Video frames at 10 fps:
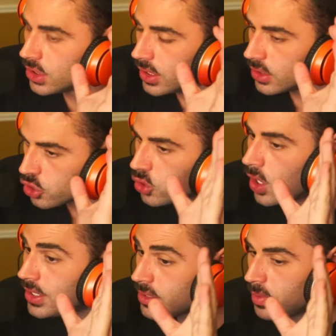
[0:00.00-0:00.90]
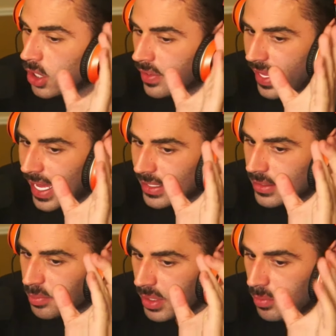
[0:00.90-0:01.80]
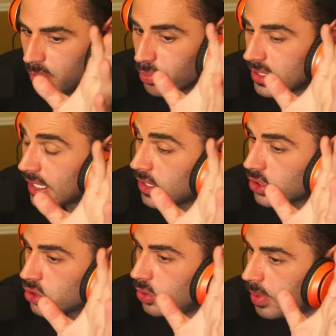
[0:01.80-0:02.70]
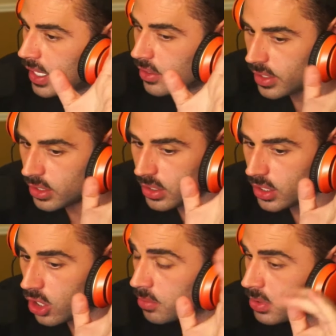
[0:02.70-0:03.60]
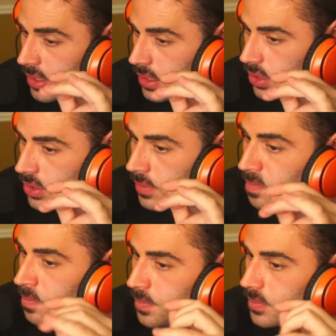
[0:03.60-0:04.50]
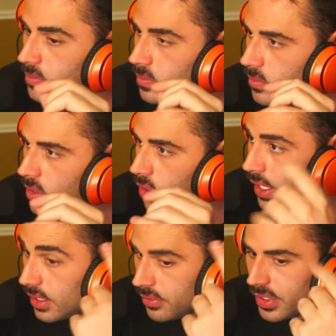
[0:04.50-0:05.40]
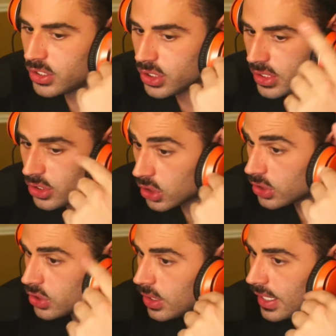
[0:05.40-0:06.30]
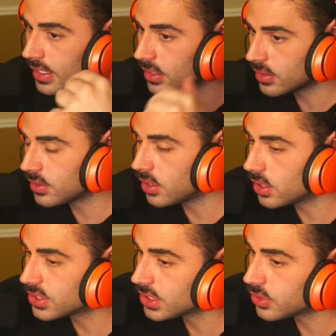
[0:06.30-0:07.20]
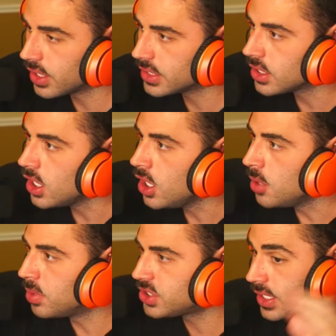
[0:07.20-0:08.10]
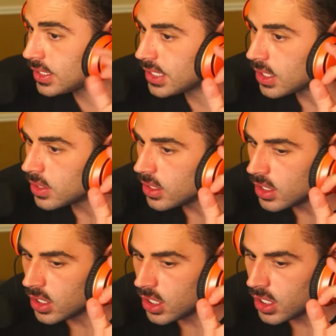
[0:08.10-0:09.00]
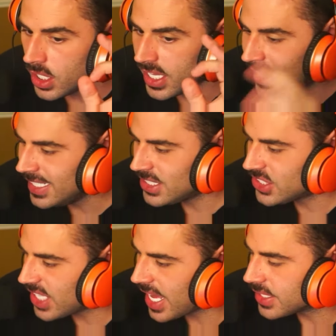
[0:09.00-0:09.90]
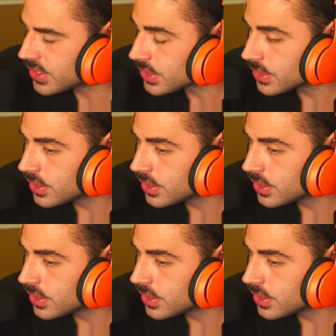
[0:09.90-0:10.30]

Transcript: trust me on that. pretenders do better than the non-pretenders, right? Eventually, it starts to like uh, synchronize. But check this out. He says